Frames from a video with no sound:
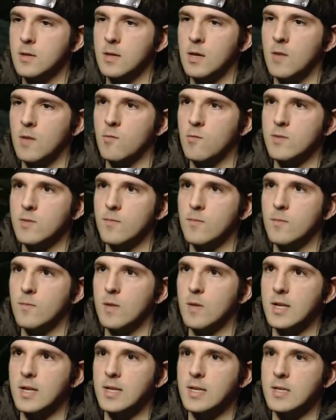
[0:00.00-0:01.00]
I,
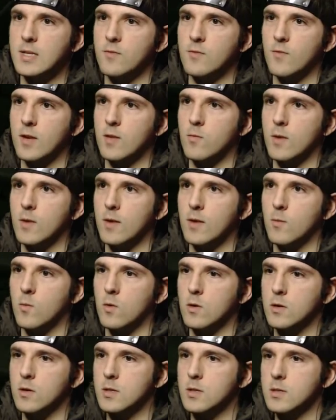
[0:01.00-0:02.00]
I didn't read what it
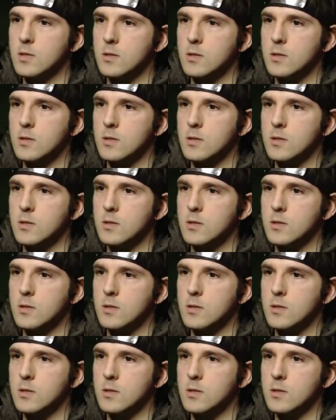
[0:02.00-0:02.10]
was.